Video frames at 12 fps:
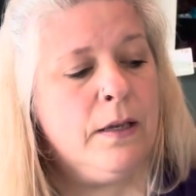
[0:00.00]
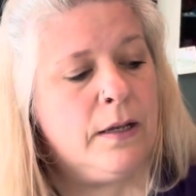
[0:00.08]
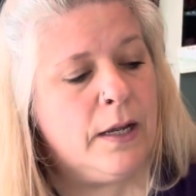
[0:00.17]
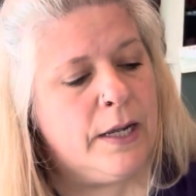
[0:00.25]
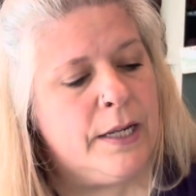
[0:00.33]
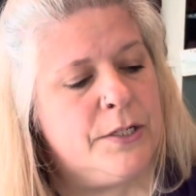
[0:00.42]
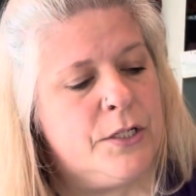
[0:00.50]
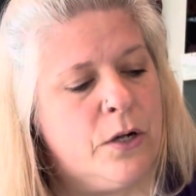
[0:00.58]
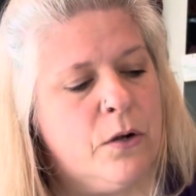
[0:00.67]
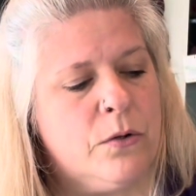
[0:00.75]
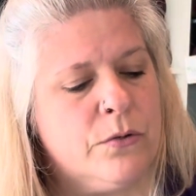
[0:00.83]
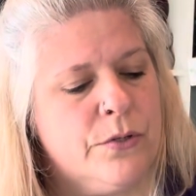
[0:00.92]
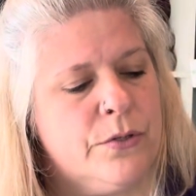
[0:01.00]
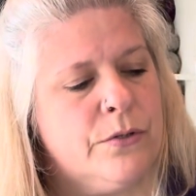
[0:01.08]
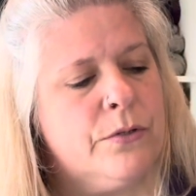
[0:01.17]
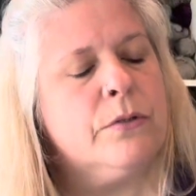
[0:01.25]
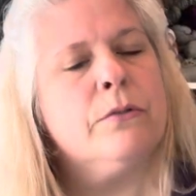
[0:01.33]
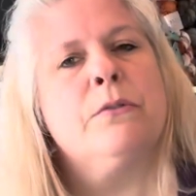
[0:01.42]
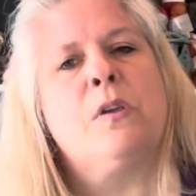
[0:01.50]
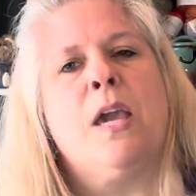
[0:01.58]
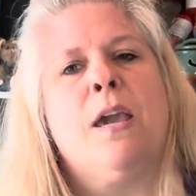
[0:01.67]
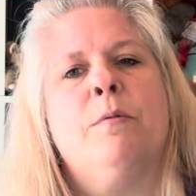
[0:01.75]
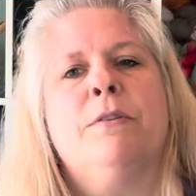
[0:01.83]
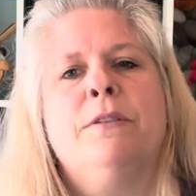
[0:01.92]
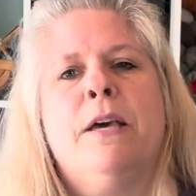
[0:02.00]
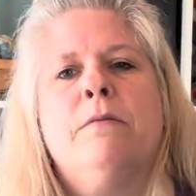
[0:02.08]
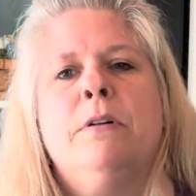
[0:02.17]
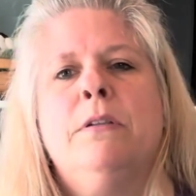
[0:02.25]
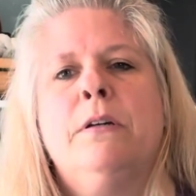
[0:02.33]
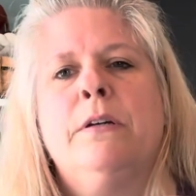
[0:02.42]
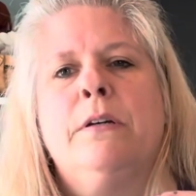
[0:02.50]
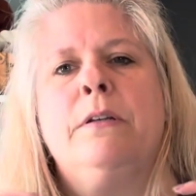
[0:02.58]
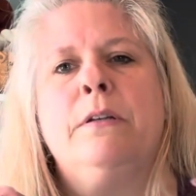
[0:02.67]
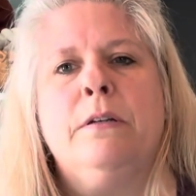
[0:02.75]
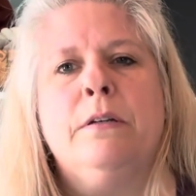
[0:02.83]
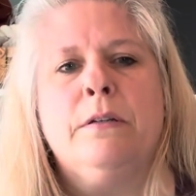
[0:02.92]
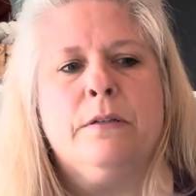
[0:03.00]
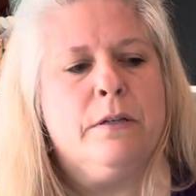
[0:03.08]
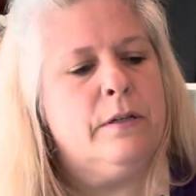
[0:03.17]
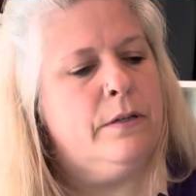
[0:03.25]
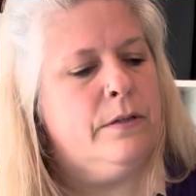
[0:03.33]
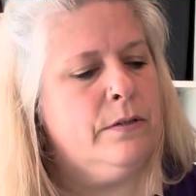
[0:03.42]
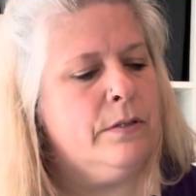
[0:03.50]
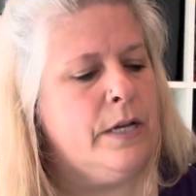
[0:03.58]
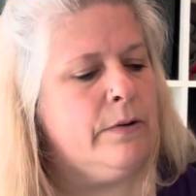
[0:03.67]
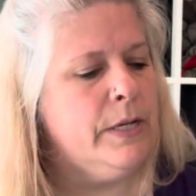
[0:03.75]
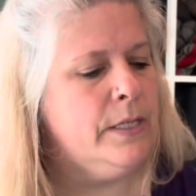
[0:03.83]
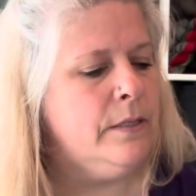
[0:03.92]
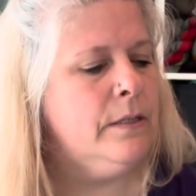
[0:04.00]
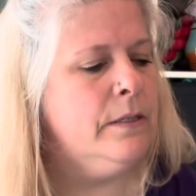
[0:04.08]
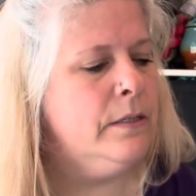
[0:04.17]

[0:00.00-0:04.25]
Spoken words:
I chose cables that will look good sideways.